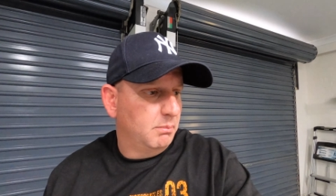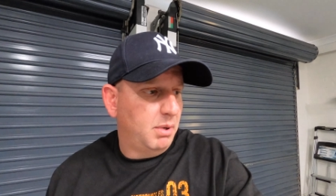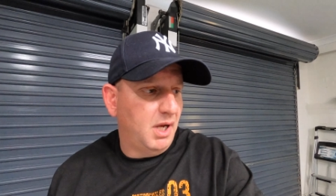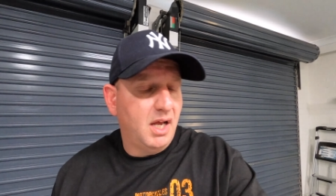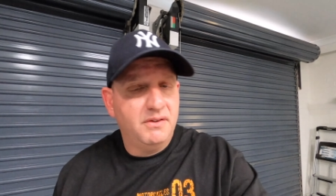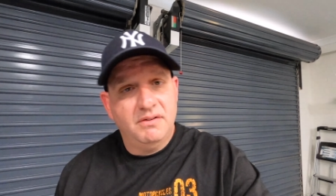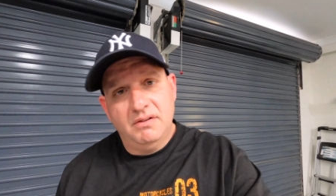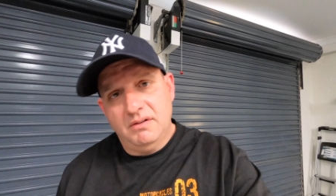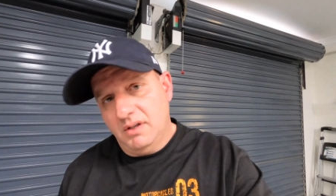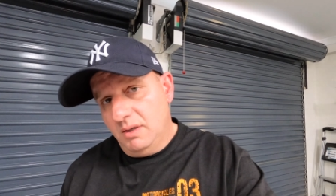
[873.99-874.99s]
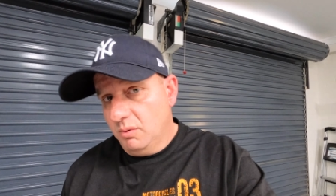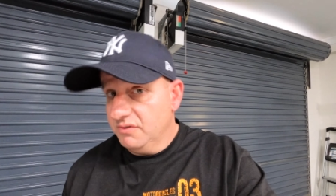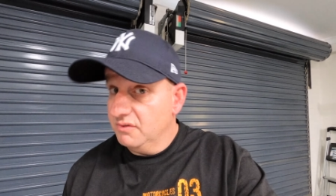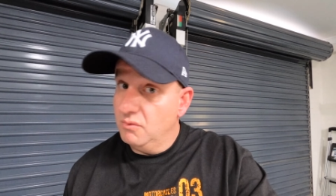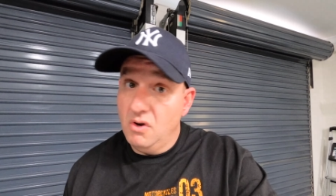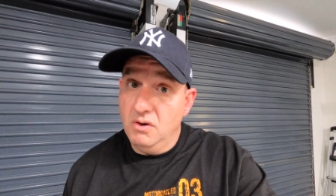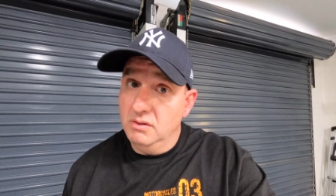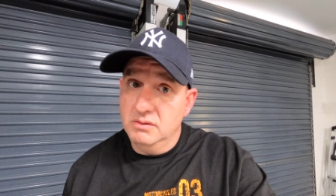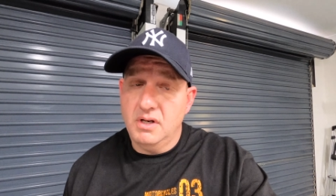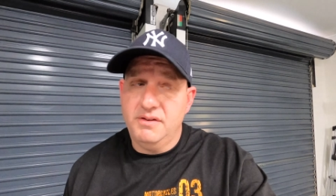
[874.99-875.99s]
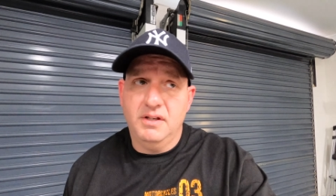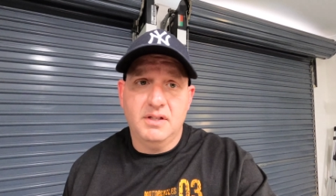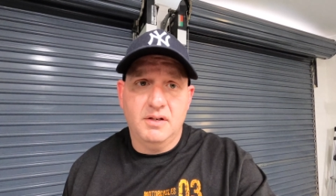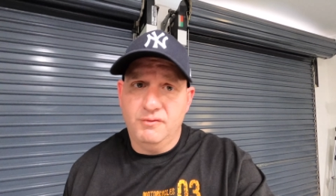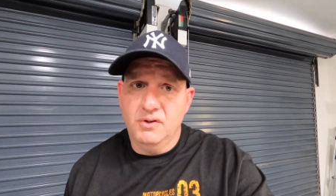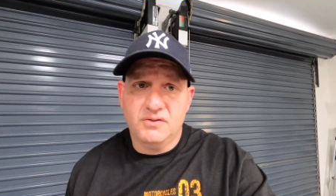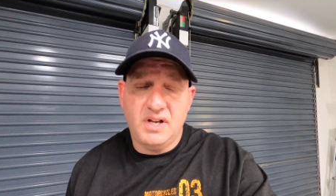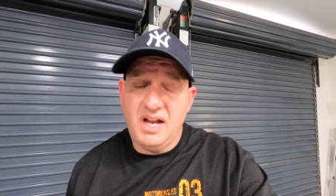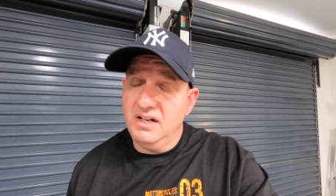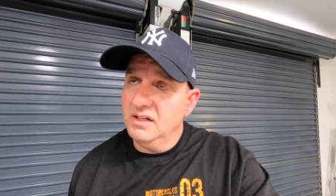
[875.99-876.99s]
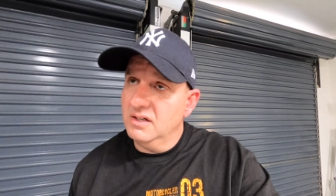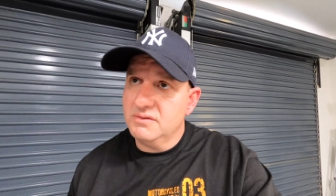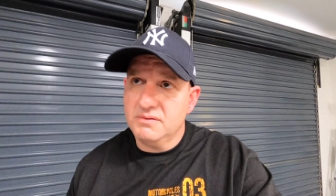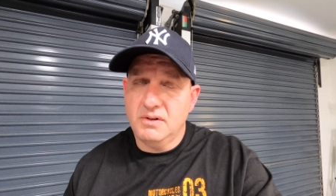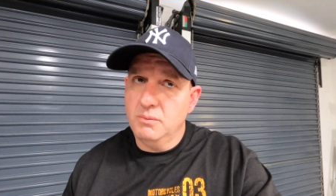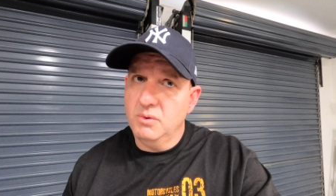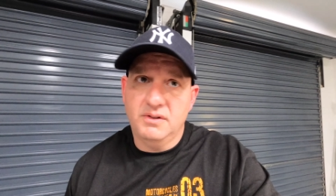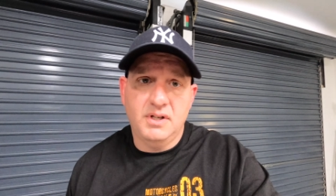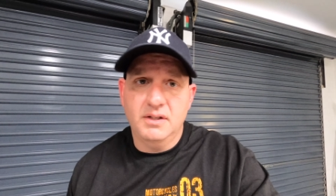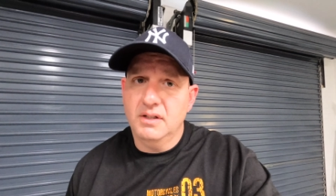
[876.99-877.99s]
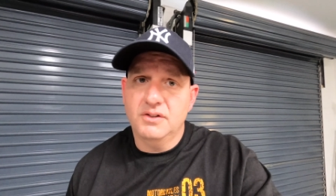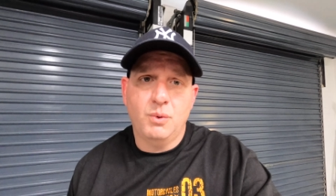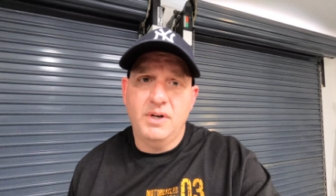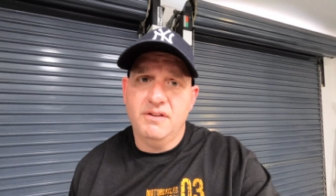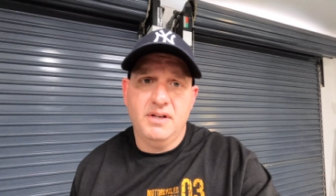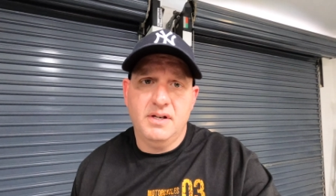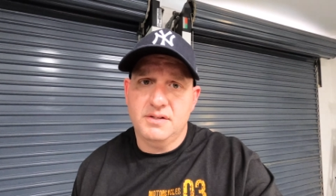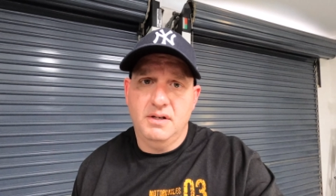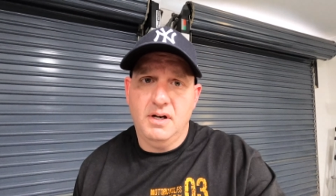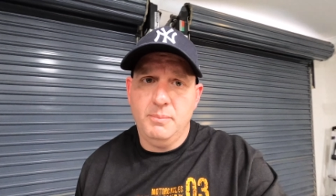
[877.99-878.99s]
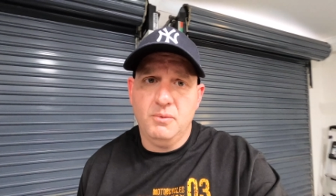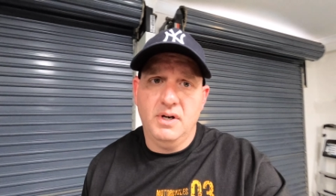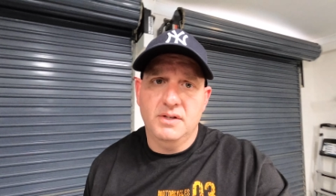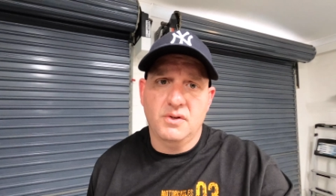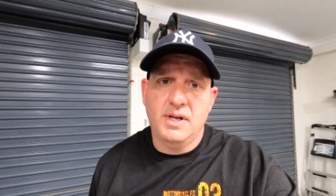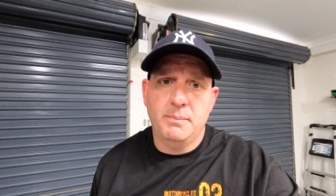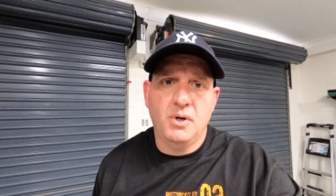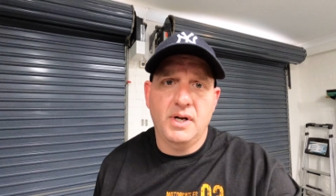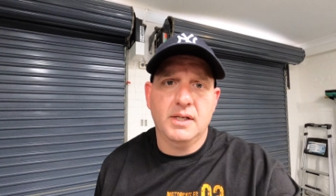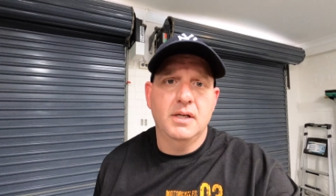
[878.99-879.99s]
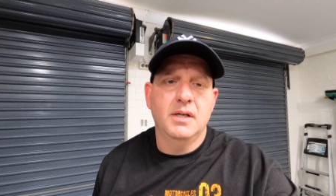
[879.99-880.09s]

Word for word: But he wasn't wrong. I think that first Harley, I, I would have done nearly 20,000 in upgrades on that bike.